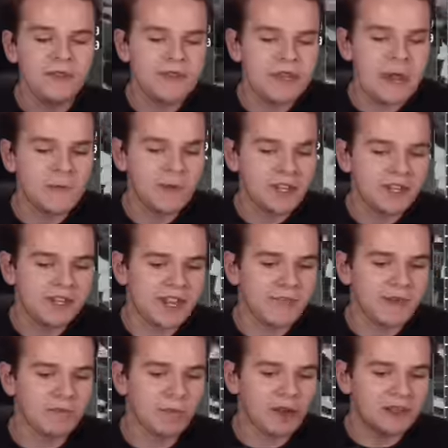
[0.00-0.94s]
the
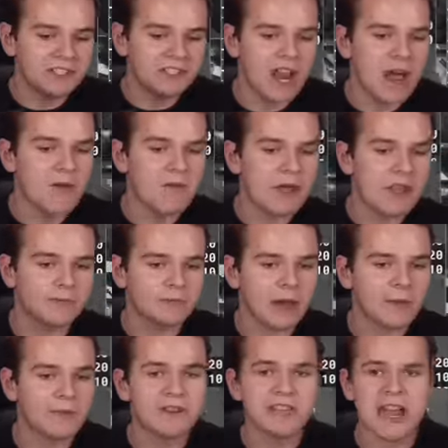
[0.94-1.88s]
717
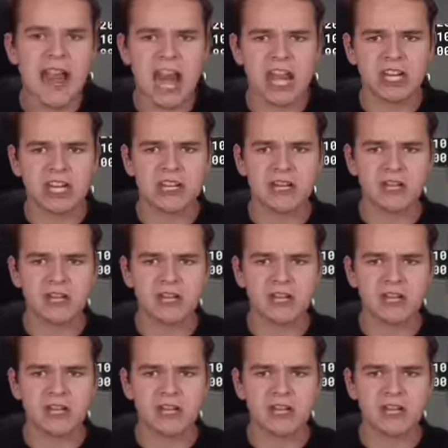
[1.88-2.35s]
MD-80